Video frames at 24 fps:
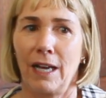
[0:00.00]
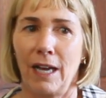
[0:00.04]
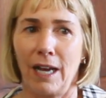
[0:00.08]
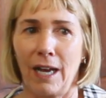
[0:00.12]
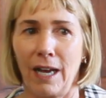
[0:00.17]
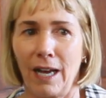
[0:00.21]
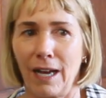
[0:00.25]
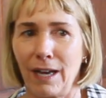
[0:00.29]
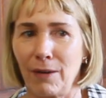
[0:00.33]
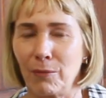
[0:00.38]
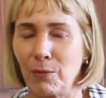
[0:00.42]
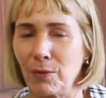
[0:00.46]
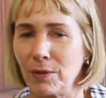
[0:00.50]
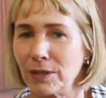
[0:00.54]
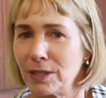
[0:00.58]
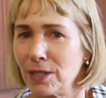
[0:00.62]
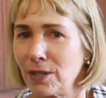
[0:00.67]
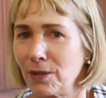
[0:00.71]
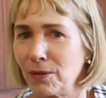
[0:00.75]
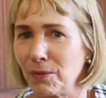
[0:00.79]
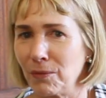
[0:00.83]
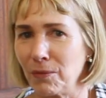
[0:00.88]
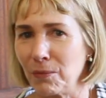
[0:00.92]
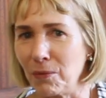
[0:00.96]
Was it
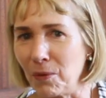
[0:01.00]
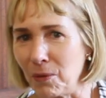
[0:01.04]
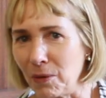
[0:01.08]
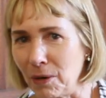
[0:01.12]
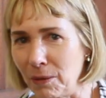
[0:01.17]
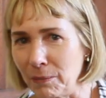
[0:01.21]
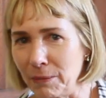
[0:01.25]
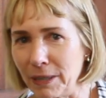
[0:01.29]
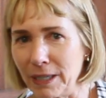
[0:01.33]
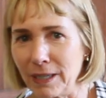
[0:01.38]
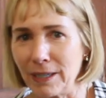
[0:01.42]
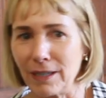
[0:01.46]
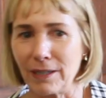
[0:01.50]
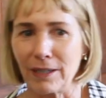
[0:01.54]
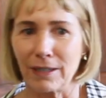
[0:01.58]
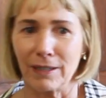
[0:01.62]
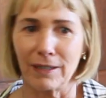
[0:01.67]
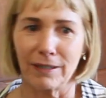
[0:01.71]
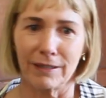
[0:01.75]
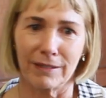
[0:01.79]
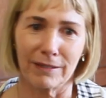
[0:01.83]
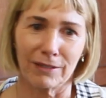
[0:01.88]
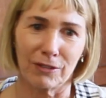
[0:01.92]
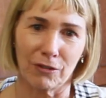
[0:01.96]
a warm
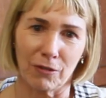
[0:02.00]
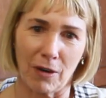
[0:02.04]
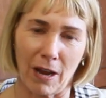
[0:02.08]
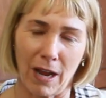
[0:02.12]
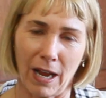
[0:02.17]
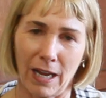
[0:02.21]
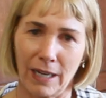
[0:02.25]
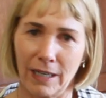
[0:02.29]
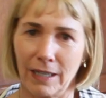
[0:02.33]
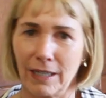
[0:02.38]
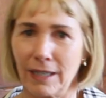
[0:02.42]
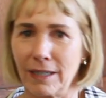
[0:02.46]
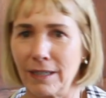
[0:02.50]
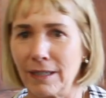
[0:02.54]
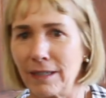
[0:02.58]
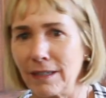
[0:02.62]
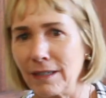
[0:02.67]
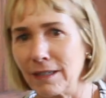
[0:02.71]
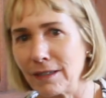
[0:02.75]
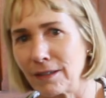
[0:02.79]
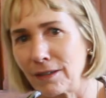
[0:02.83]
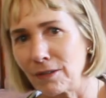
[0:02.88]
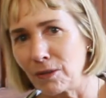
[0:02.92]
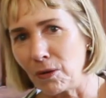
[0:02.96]
year, dry
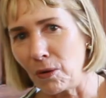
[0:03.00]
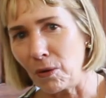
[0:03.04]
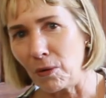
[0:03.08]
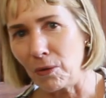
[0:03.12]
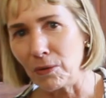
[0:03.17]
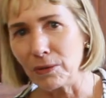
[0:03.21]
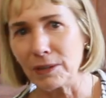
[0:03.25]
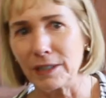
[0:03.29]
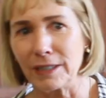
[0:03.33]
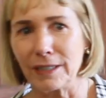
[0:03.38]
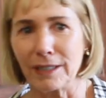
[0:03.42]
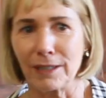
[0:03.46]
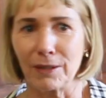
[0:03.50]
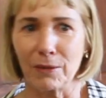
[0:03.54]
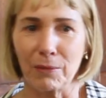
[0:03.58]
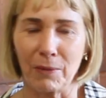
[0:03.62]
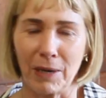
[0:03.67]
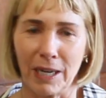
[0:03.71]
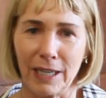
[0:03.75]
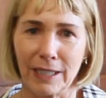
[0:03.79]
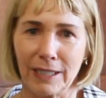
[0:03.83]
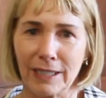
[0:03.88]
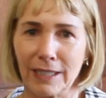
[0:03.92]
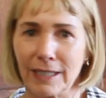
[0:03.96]
year, cold year,
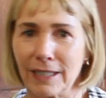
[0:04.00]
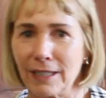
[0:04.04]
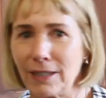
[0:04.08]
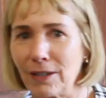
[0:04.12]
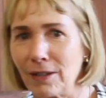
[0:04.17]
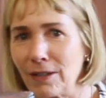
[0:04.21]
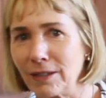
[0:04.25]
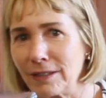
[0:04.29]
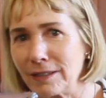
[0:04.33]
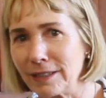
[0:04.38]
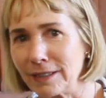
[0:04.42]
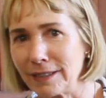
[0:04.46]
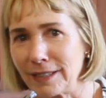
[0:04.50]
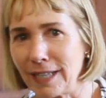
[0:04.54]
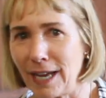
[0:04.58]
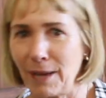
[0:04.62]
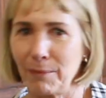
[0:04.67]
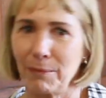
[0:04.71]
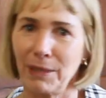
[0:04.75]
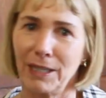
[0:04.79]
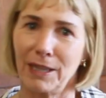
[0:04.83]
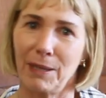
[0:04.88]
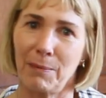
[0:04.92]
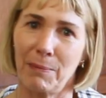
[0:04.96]
wet year? Does
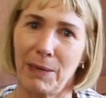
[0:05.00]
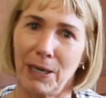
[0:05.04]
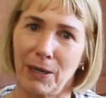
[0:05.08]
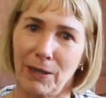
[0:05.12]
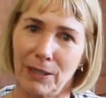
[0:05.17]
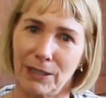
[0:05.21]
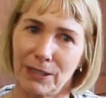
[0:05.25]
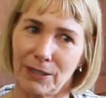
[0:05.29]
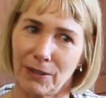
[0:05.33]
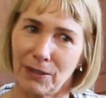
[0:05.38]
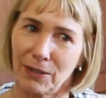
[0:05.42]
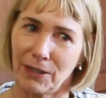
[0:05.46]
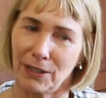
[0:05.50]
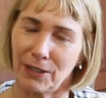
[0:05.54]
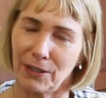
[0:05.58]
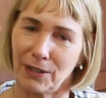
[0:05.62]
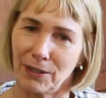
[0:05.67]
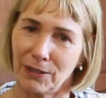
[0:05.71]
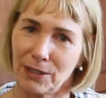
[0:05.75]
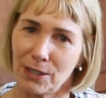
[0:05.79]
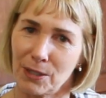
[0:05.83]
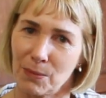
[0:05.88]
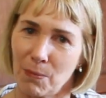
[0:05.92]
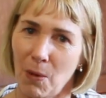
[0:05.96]
that mean the berries are a
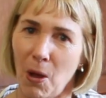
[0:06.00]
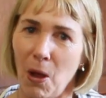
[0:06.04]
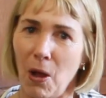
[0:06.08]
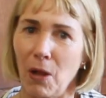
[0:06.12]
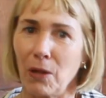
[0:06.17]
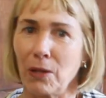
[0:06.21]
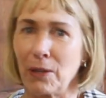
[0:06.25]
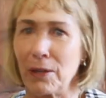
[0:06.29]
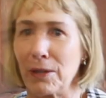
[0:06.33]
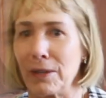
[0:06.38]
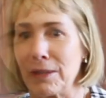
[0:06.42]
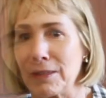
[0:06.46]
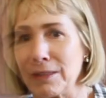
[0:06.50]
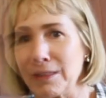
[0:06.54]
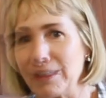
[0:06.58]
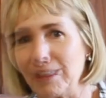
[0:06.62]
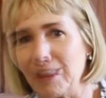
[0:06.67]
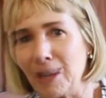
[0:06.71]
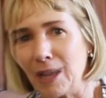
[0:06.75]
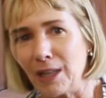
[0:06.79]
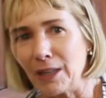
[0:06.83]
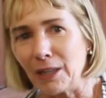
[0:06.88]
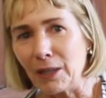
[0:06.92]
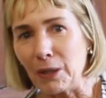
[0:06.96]
little smaller,
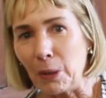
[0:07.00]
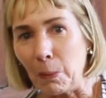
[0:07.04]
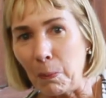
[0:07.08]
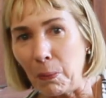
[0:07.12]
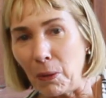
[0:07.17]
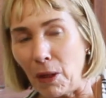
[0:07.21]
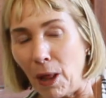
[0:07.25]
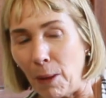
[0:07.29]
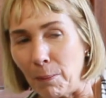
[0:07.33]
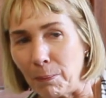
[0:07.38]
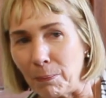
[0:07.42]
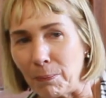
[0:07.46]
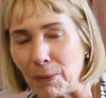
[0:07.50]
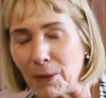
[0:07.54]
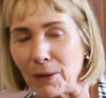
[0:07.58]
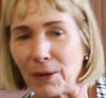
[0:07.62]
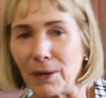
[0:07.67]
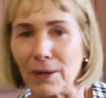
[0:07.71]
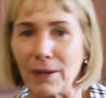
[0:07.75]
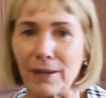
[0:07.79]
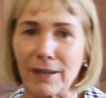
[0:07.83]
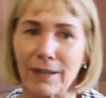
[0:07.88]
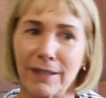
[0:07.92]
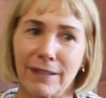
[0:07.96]
a little
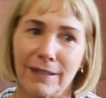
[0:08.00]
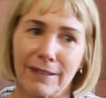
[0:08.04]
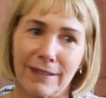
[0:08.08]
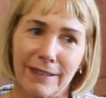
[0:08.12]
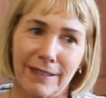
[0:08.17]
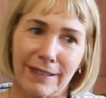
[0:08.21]
plumper?